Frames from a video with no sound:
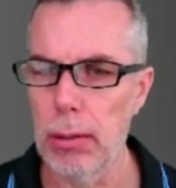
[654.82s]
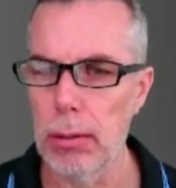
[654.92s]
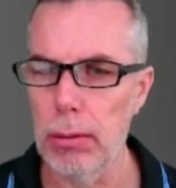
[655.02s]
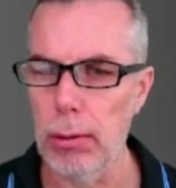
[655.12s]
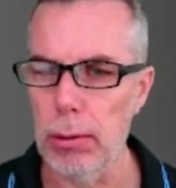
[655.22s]

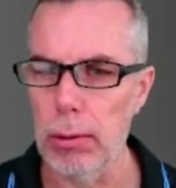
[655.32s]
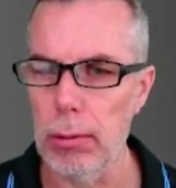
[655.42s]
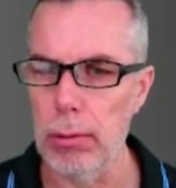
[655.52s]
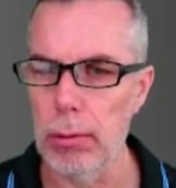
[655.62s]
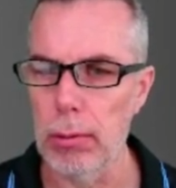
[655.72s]

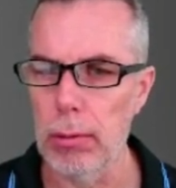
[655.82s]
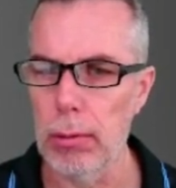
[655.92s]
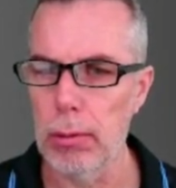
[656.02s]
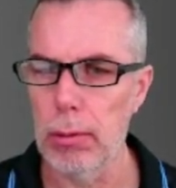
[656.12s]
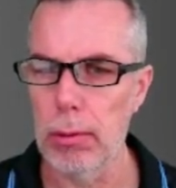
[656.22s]
So
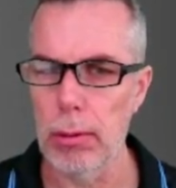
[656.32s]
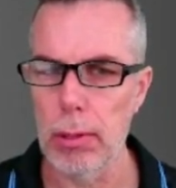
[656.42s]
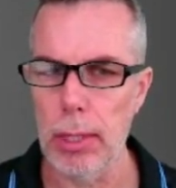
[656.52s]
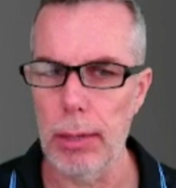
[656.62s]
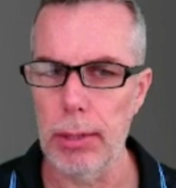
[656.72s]

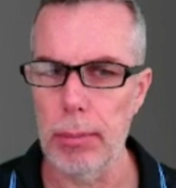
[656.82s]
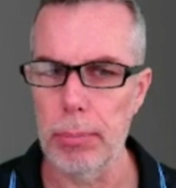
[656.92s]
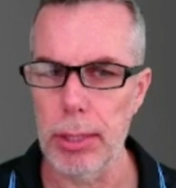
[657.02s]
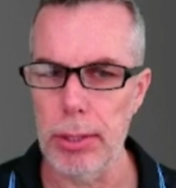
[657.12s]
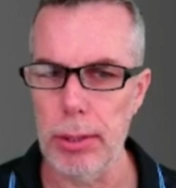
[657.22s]
I have the
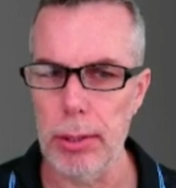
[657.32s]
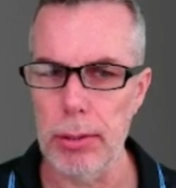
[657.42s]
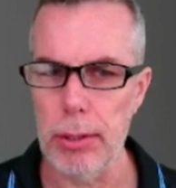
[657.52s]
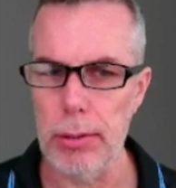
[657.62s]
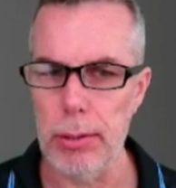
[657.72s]
impression this
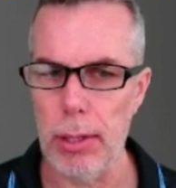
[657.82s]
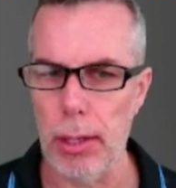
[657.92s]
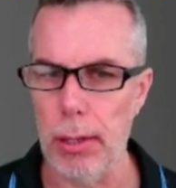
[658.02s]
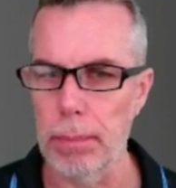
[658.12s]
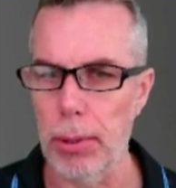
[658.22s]
is
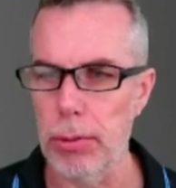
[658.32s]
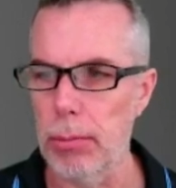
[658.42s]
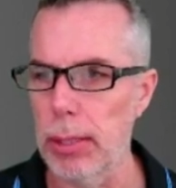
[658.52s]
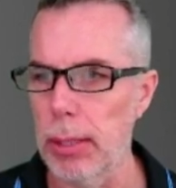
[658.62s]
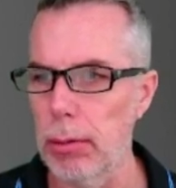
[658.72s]

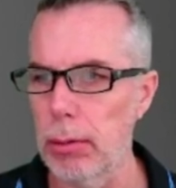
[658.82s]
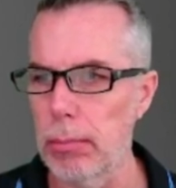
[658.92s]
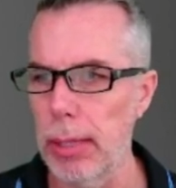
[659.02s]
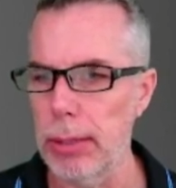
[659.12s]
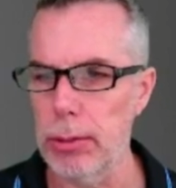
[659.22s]
possibly a good match.